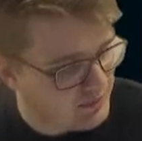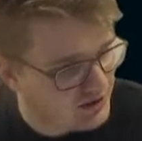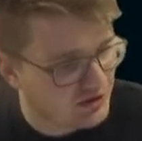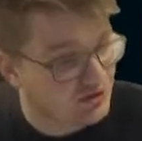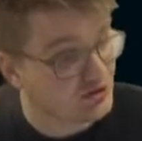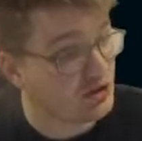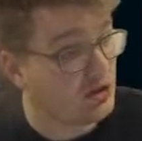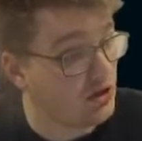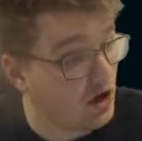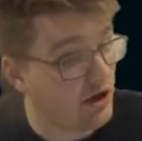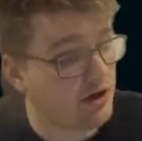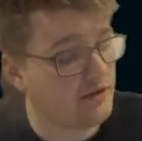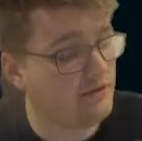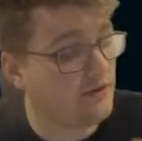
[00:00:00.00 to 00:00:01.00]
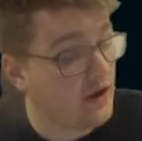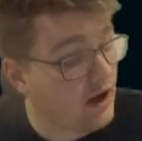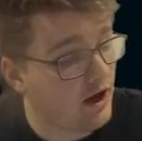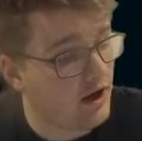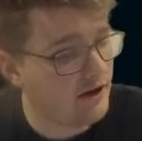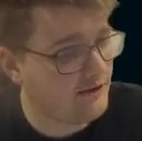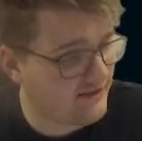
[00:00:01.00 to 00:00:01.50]
but there's a lot of
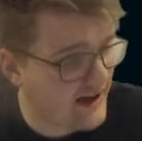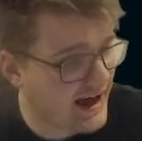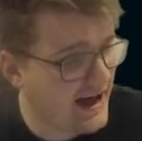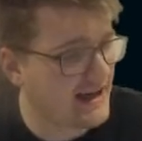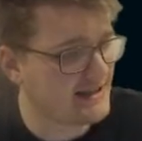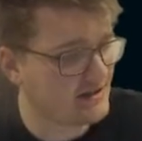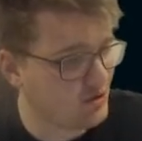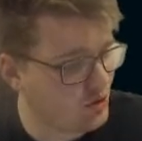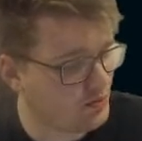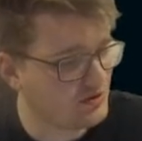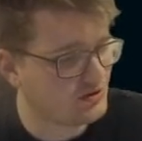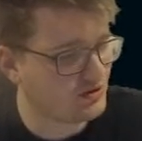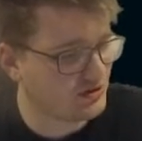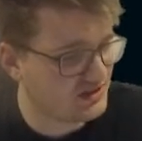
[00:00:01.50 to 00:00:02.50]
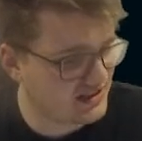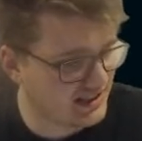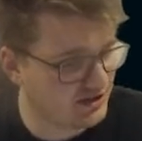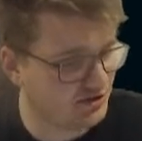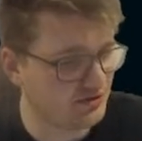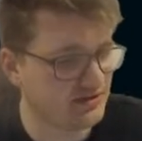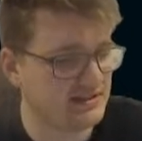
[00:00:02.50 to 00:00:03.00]
half-ass open source
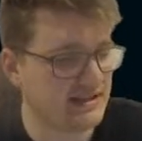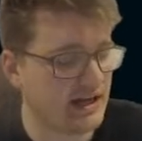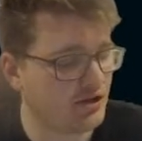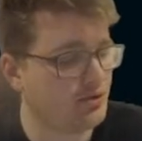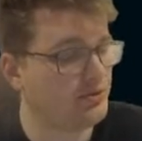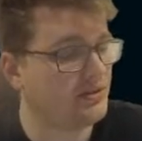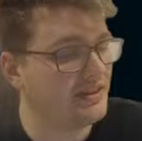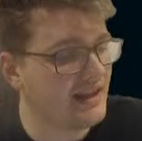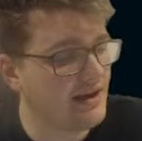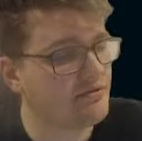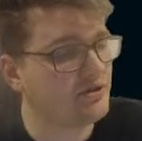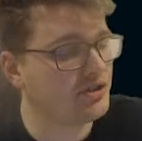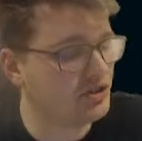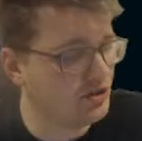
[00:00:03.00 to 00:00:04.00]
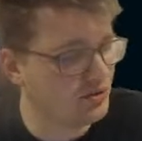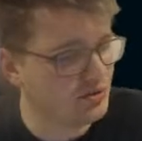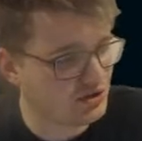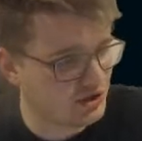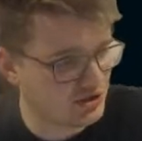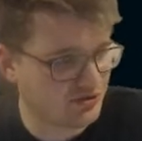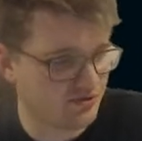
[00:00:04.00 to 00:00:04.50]
C2s that you would never
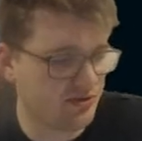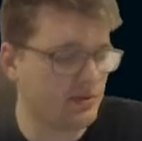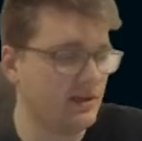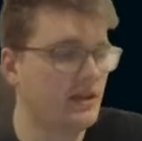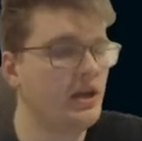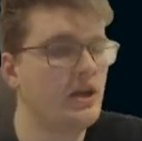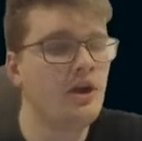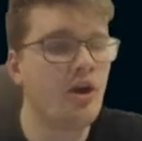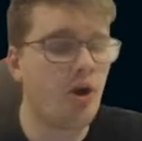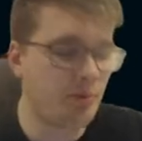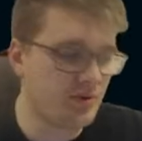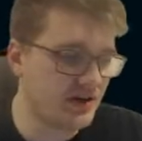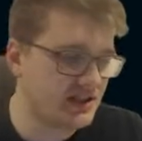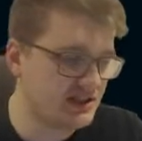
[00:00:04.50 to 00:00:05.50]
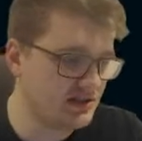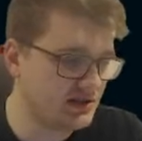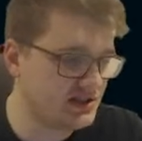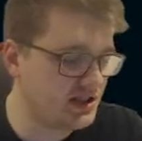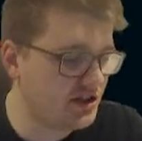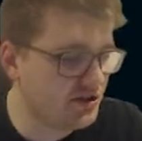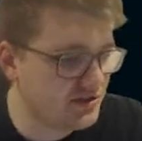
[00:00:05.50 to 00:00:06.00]
use just from an operational
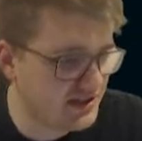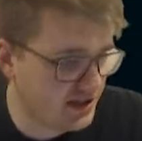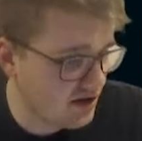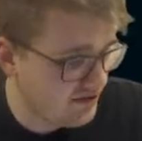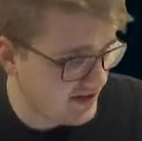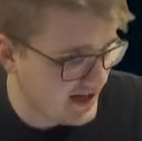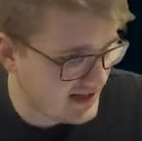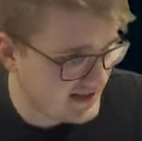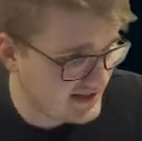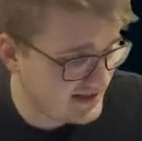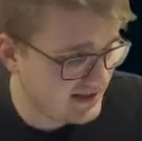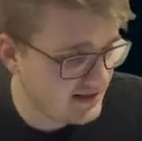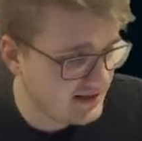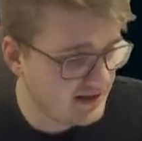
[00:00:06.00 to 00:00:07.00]
security context.